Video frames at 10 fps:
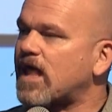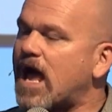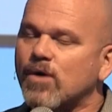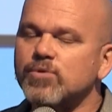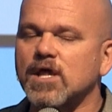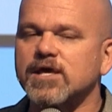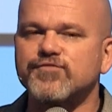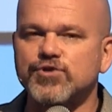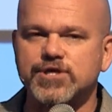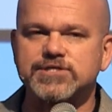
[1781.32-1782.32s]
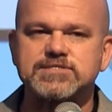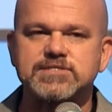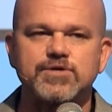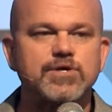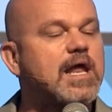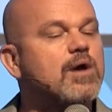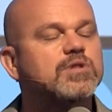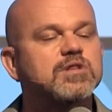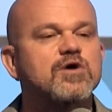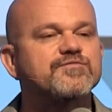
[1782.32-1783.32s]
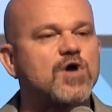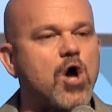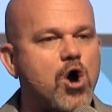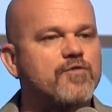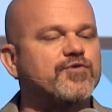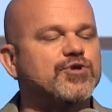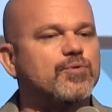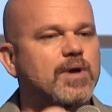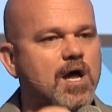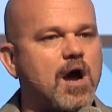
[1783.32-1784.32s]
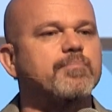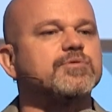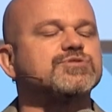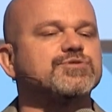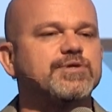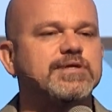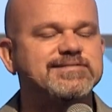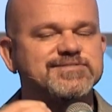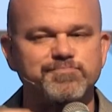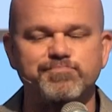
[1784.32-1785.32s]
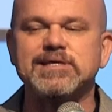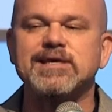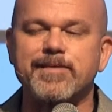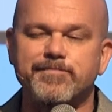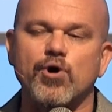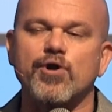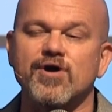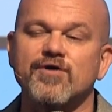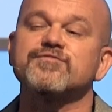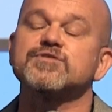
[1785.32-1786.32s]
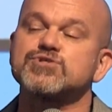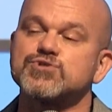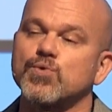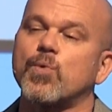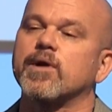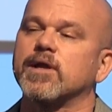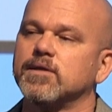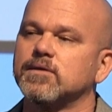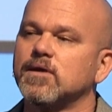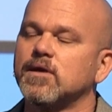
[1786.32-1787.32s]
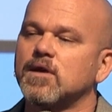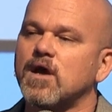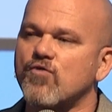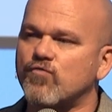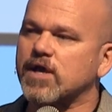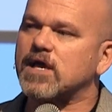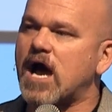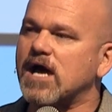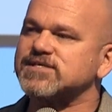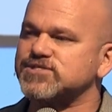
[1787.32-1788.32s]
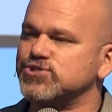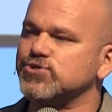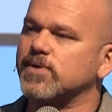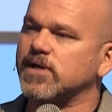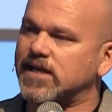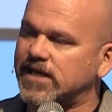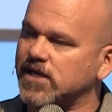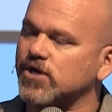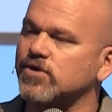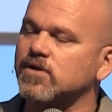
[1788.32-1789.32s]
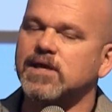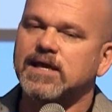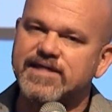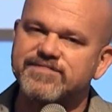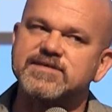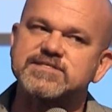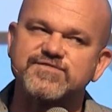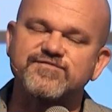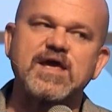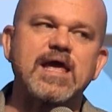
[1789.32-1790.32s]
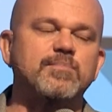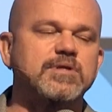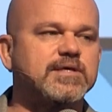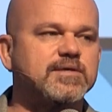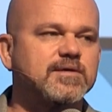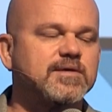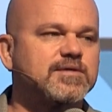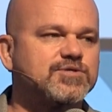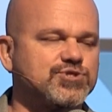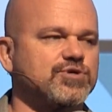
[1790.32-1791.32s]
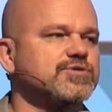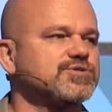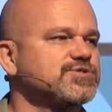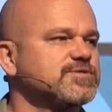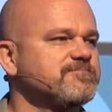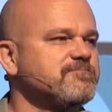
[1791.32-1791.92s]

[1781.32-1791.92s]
I would like for you to consider, and I would love to offer you an opportunity to be a part of the story of what God is doing here in this family church,